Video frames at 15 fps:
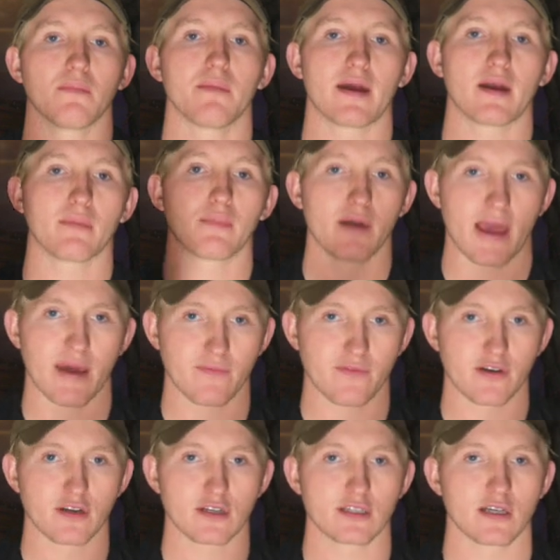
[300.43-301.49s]
a better brand
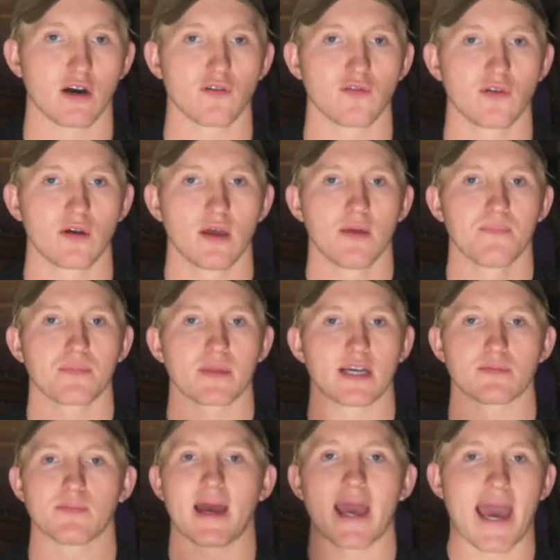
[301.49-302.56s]
for yourself,
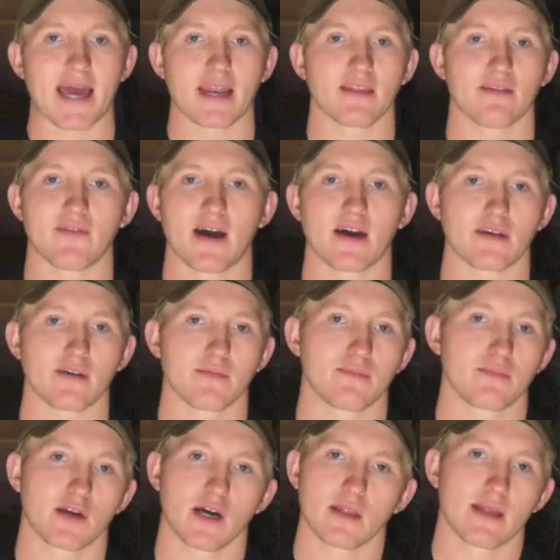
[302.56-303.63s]
is by adding the value.
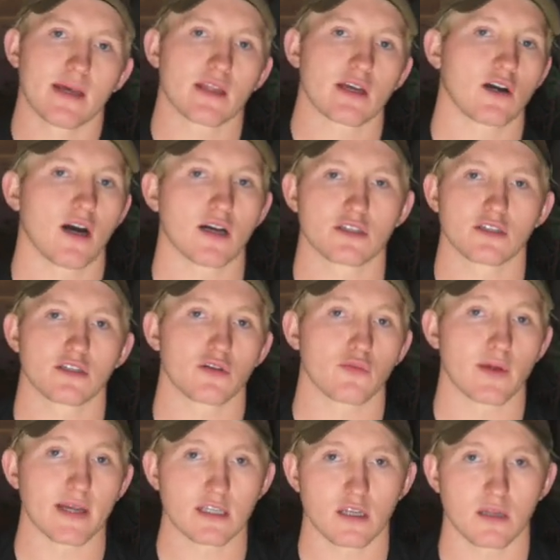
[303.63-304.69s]
Cutting down the cost is just a
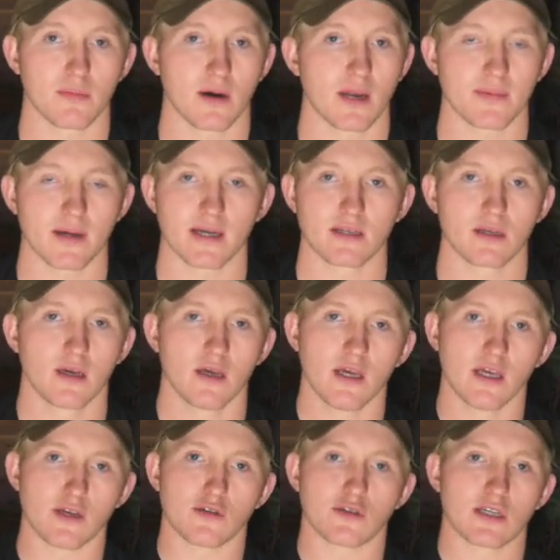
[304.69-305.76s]
race to the bottom, guys.
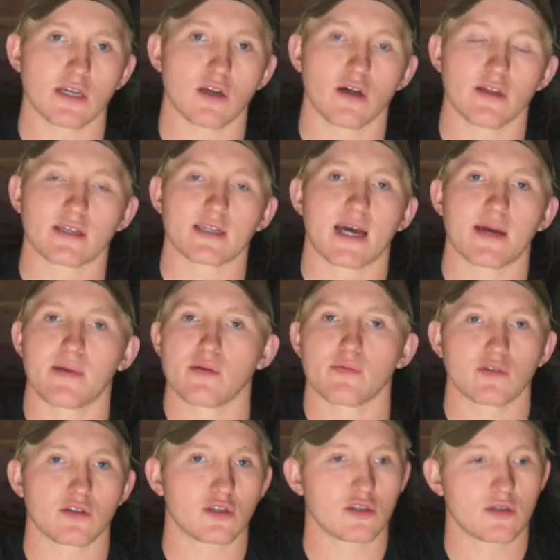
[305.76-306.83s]
You see it all the time.
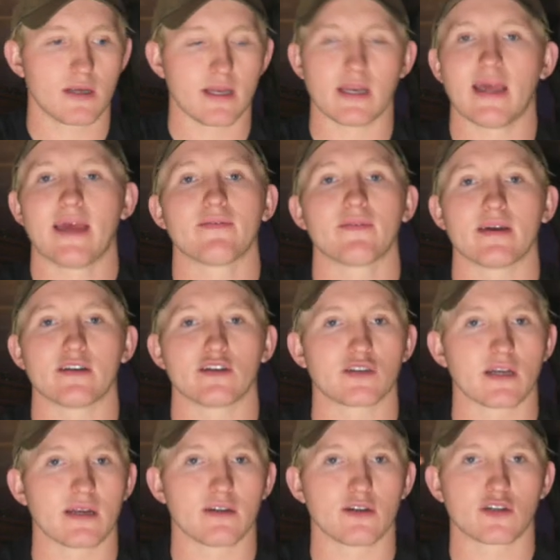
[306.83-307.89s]
Everyone's in every
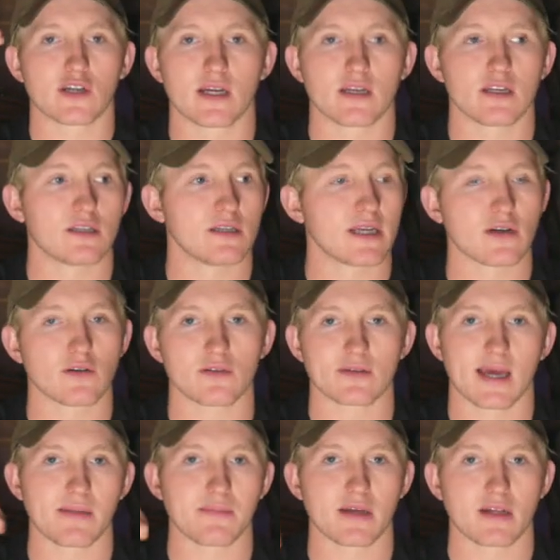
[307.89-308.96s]
industry, they're trying to just nickel and
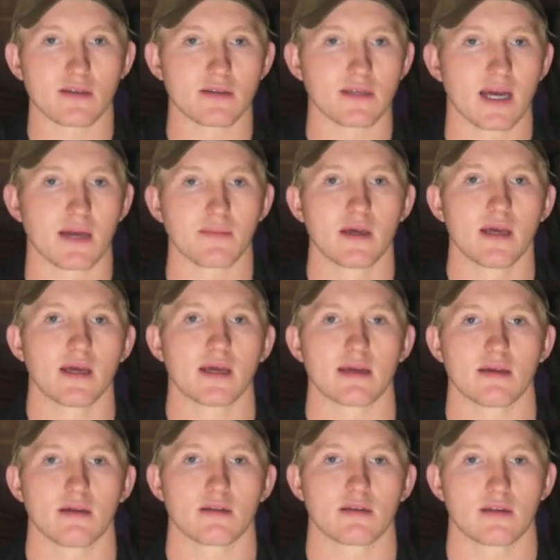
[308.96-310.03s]
dime,
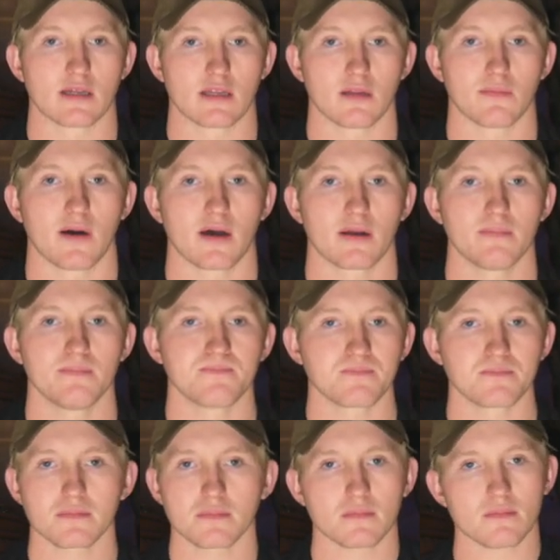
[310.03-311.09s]
keep it to the bottom.
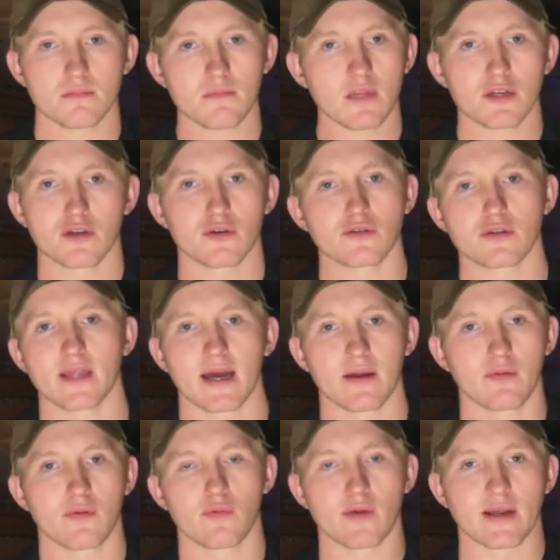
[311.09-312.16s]
Don't do
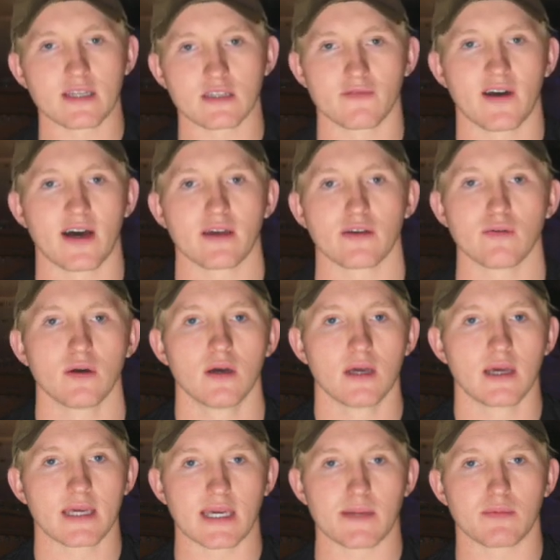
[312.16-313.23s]
that. Raise the value,
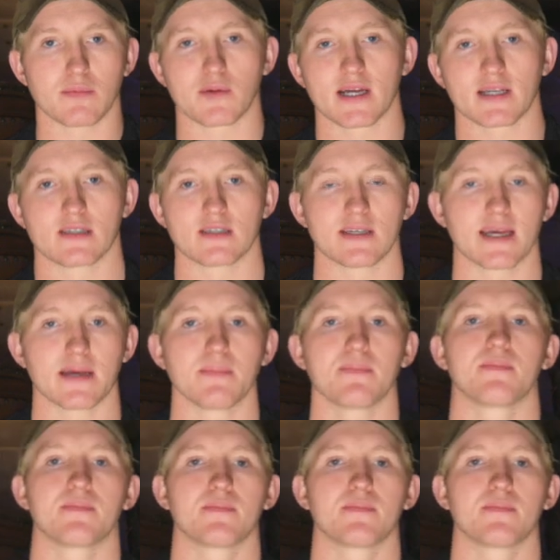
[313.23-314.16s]
keep the price the same.